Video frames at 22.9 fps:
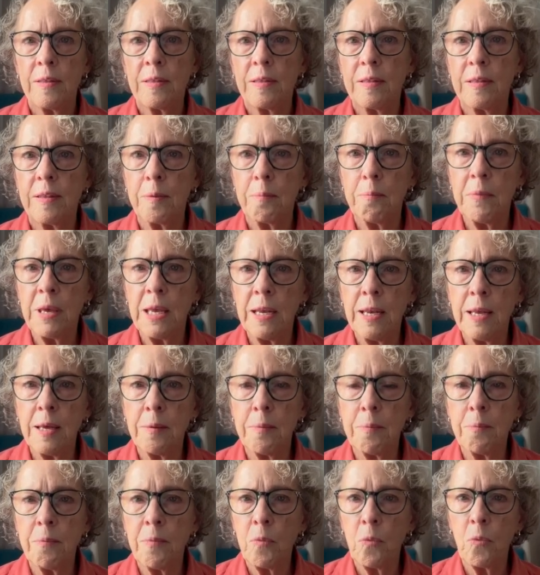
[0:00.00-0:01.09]
the
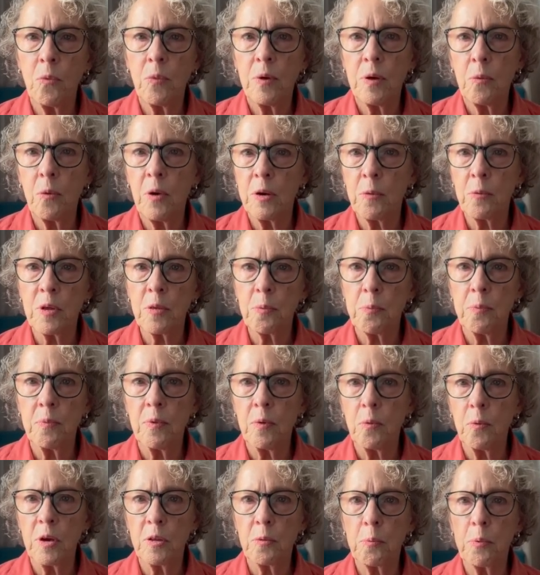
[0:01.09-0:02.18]
medium one
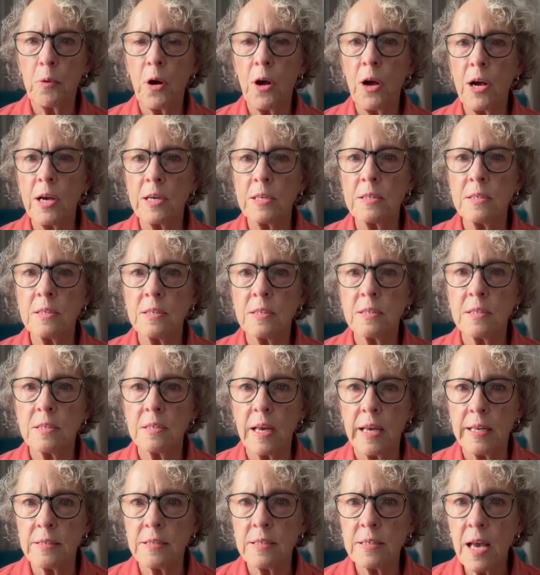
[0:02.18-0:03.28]
with bras
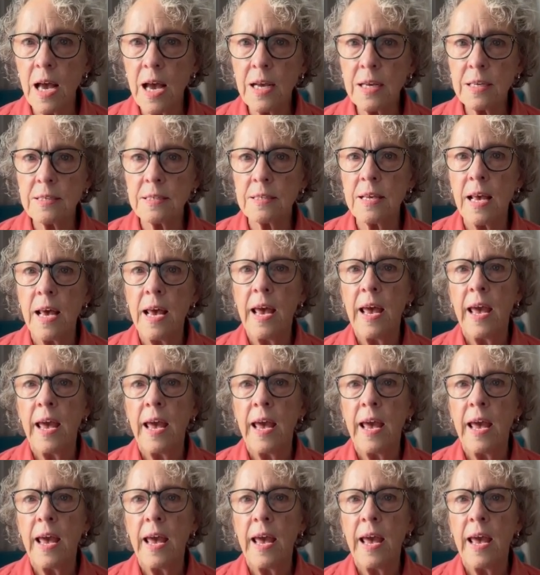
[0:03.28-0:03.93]
and socks,